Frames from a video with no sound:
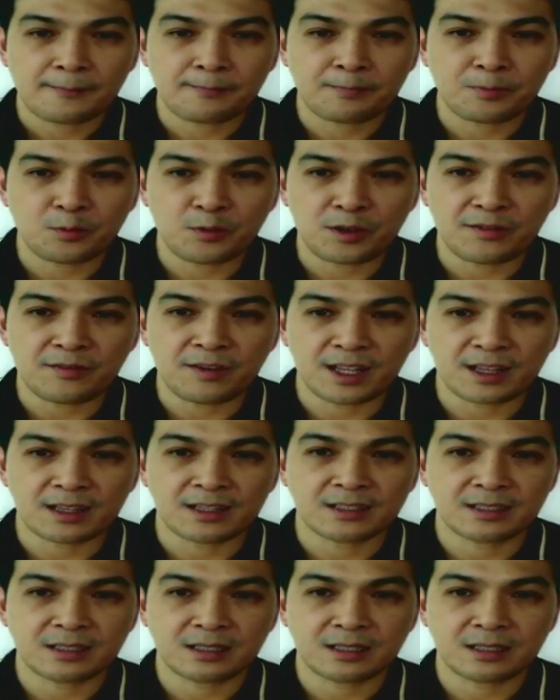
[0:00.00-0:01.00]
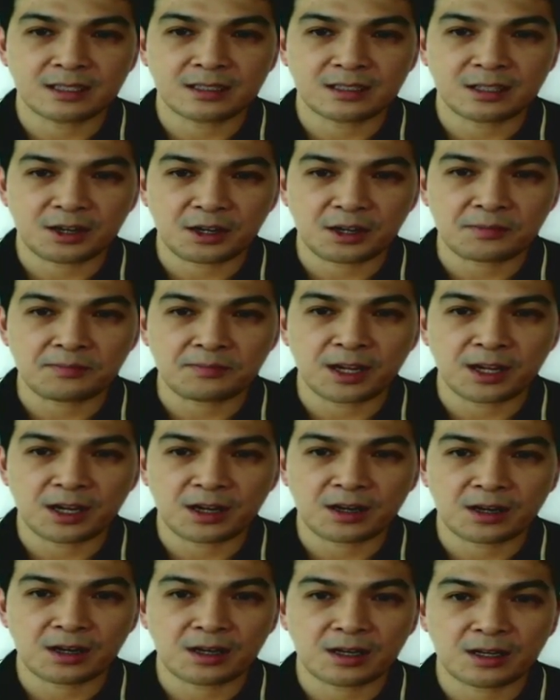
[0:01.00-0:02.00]
we've hit the circuit
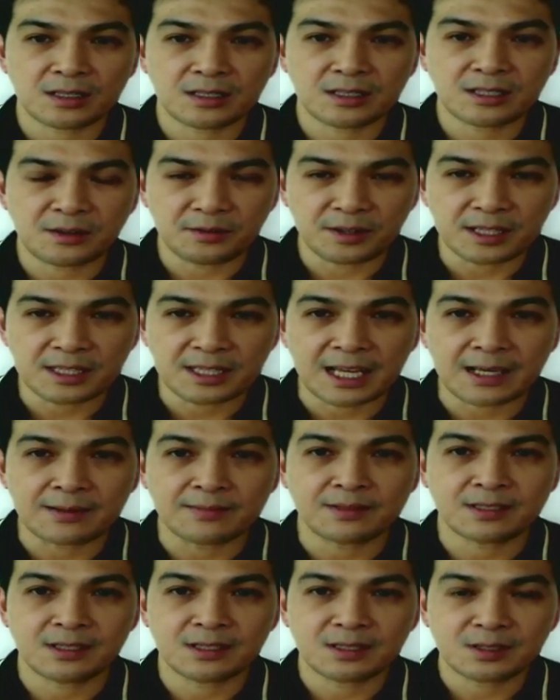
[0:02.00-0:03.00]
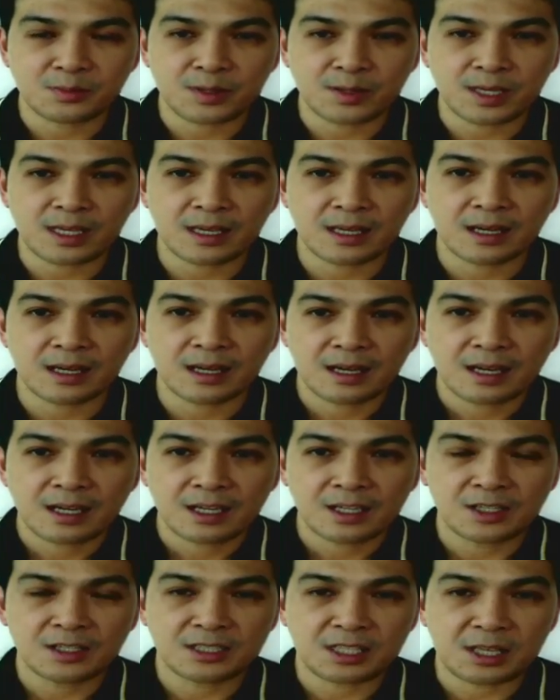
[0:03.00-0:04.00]
breaker several times this week.
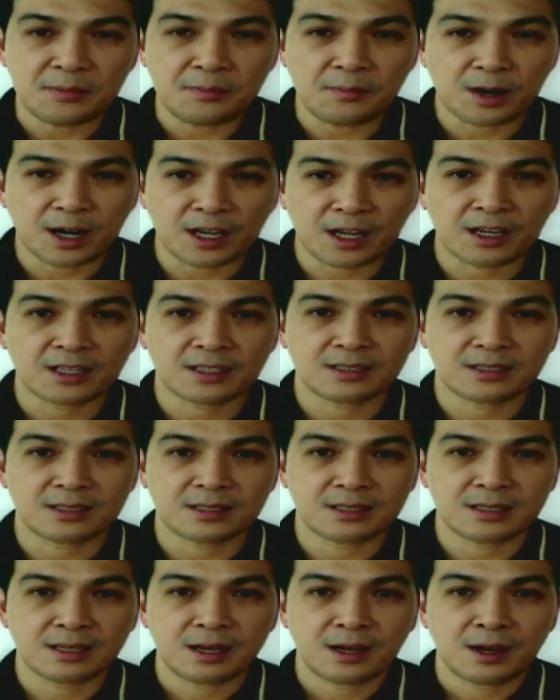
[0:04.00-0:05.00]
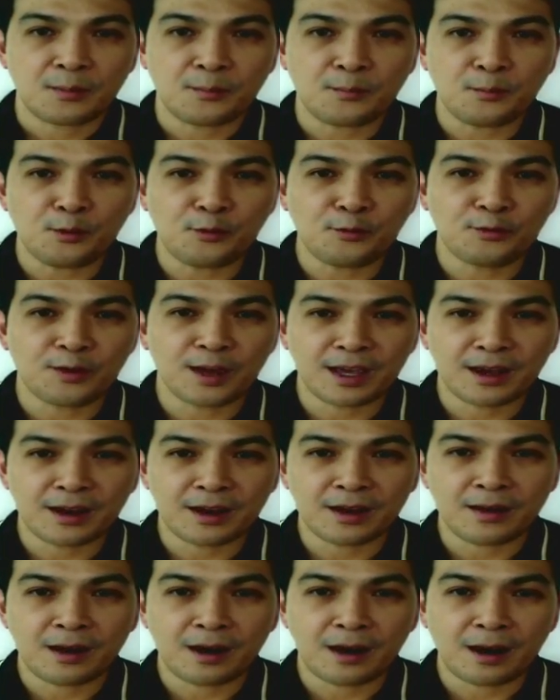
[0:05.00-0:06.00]
You see markets
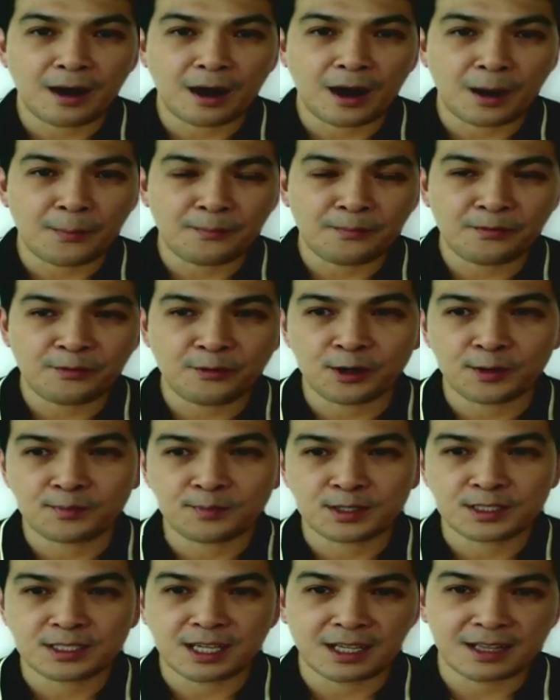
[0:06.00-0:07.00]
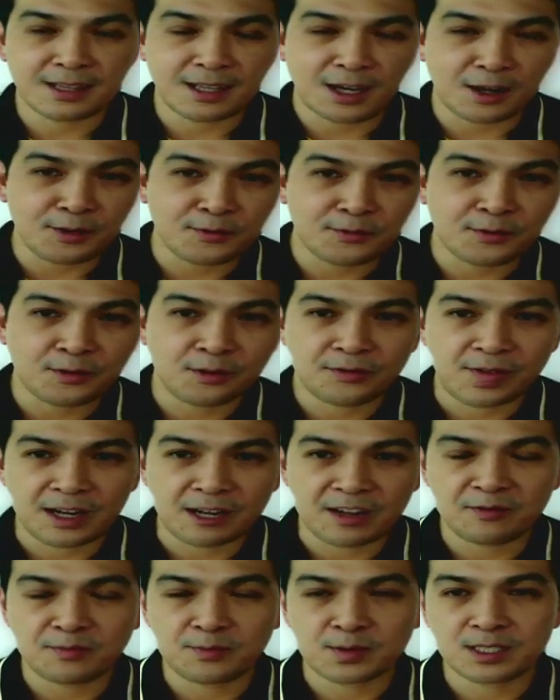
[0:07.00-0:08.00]
moving up four percent, down for
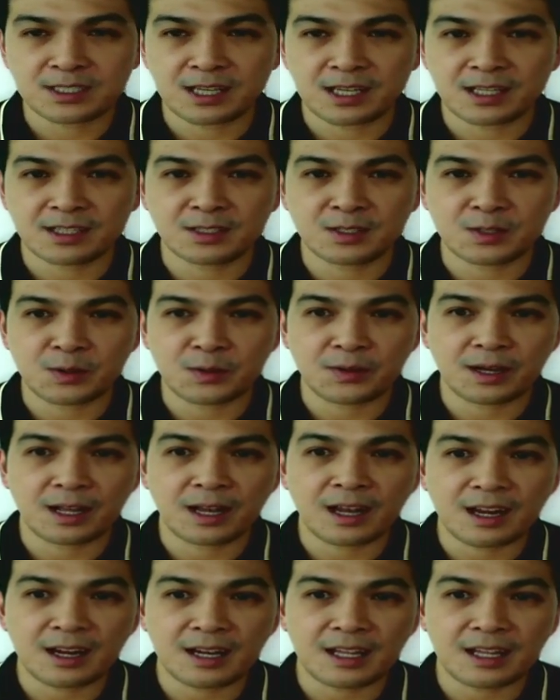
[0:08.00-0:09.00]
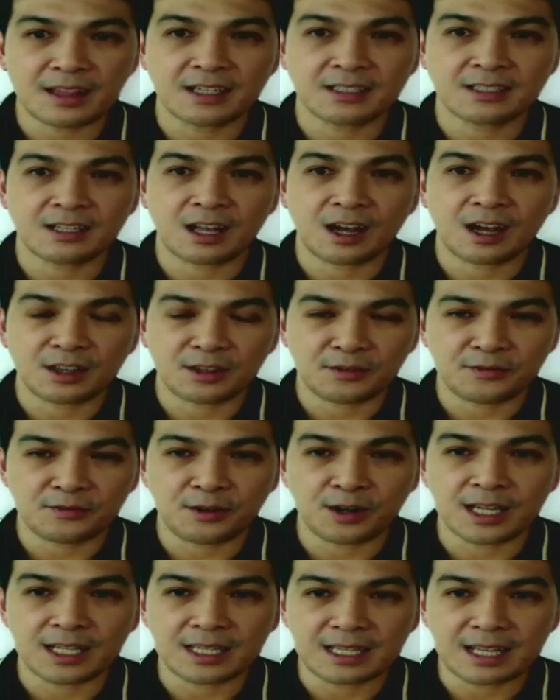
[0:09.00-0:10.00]
five percent. So clearly there's a lot of
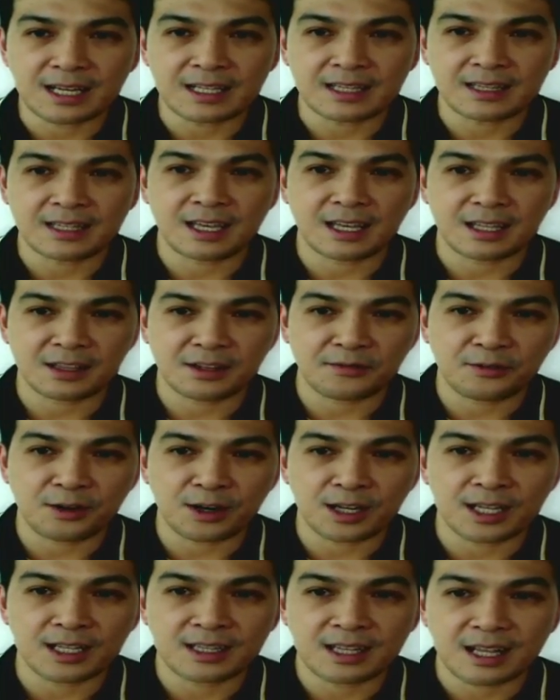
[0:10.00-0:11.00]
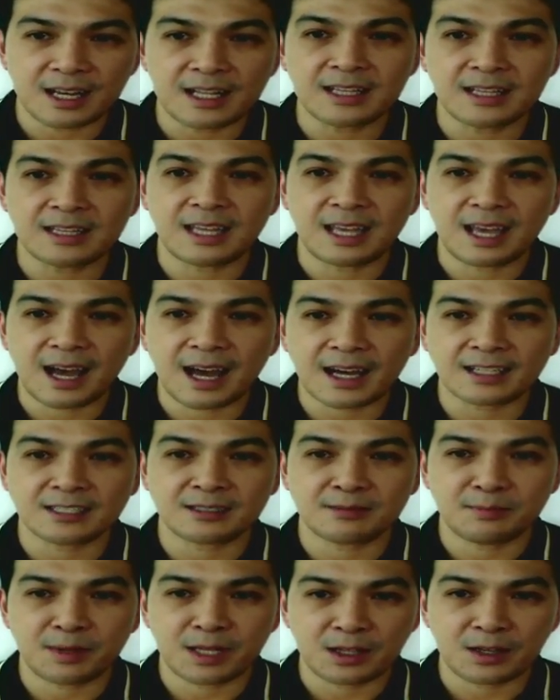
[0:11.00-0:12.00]
volatility, and the volatility
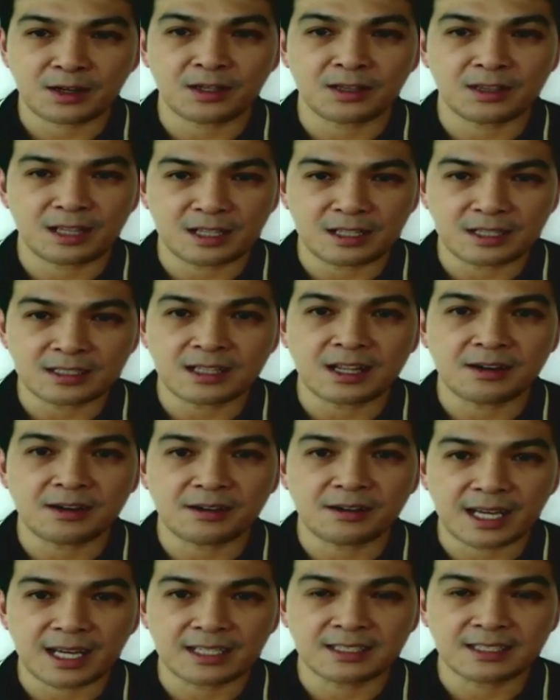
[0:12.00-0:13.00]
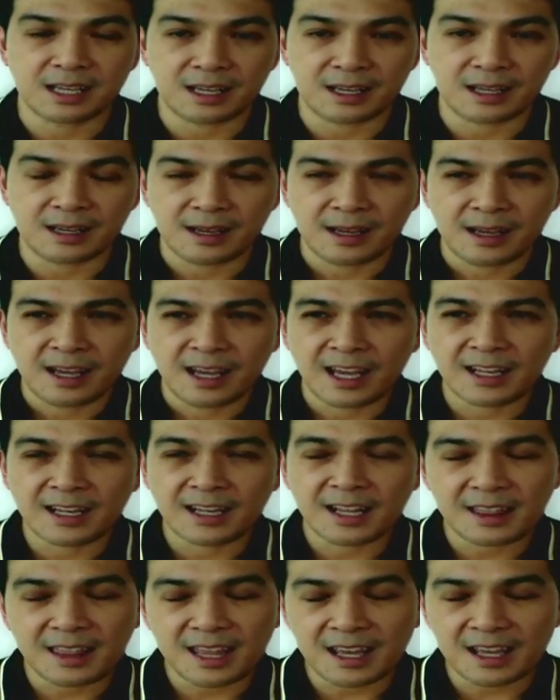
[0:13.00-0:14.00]
has been continuously rising. And
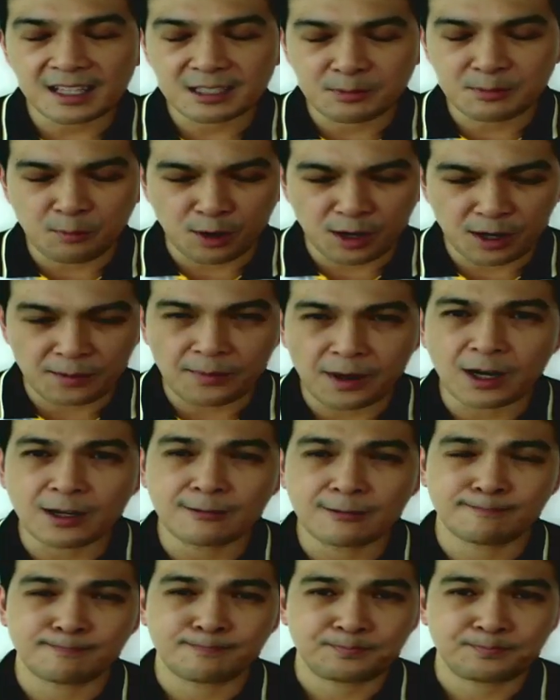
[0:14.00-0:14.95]
I think it's more about